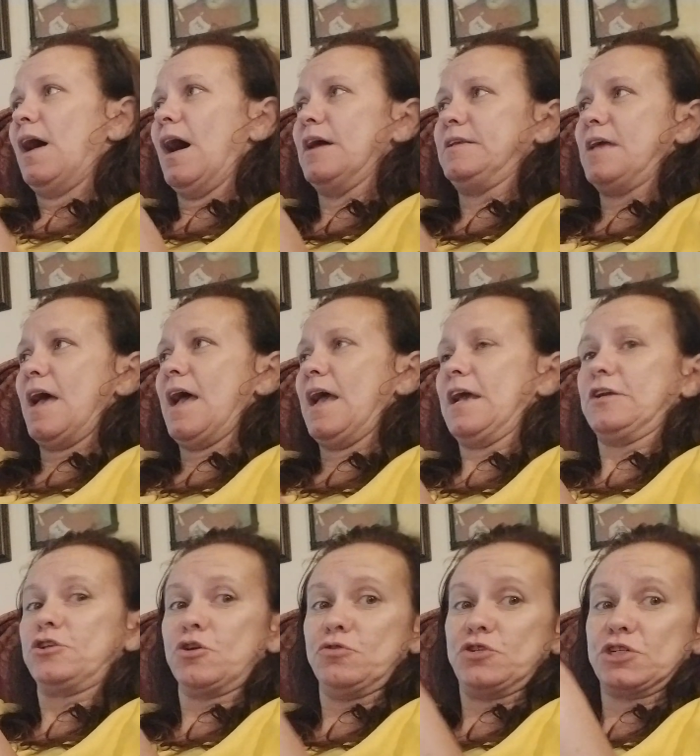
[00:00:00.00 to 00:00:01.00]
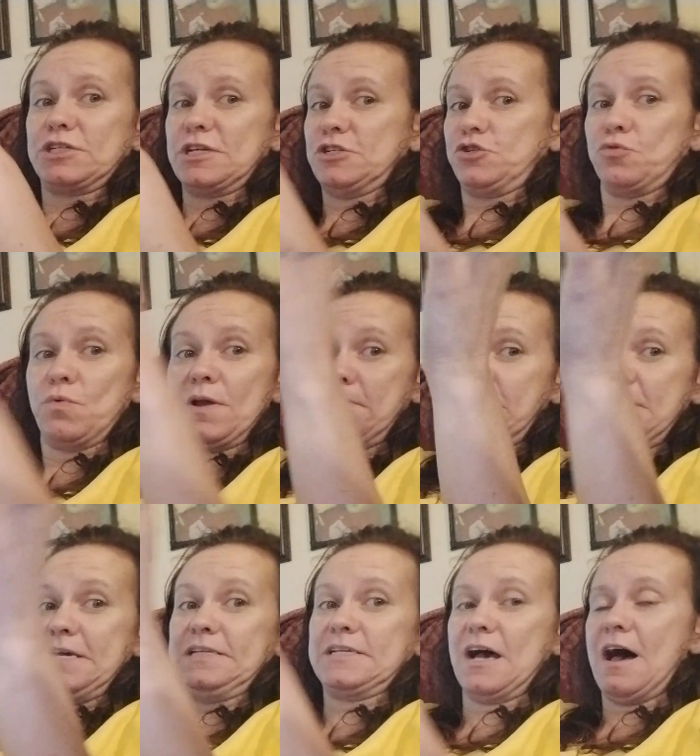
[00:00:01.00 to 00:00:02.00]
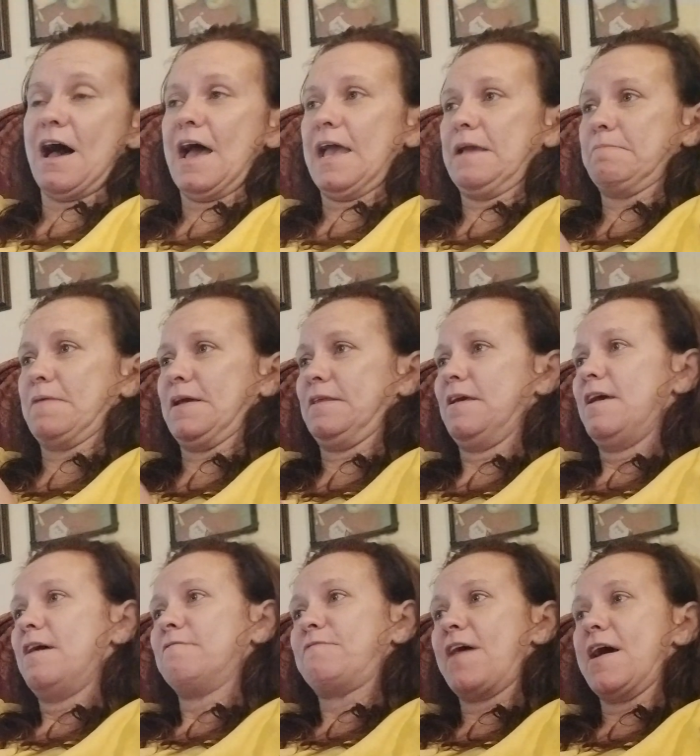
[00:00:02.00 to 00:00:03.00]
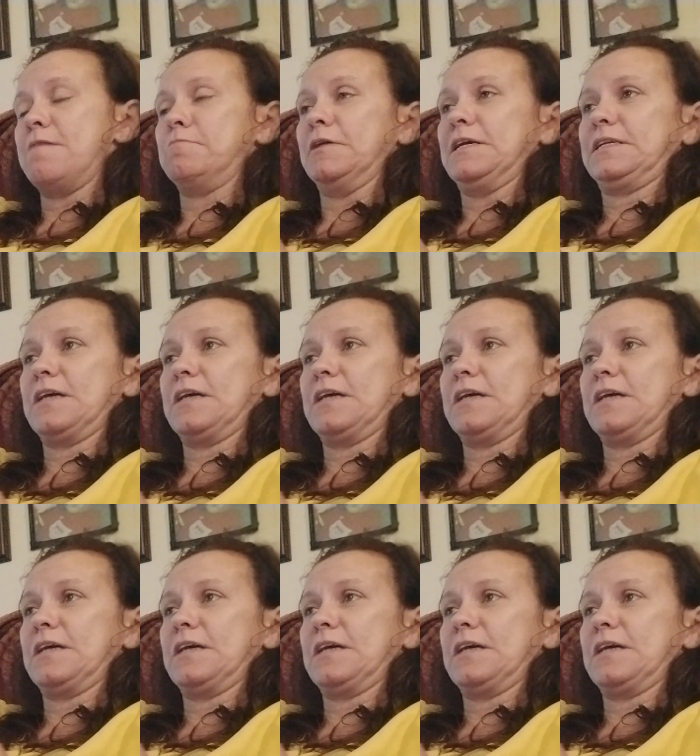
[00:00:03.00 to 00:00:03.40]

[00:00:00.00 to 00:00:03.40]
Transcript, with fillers: a day to just enjoy me time and family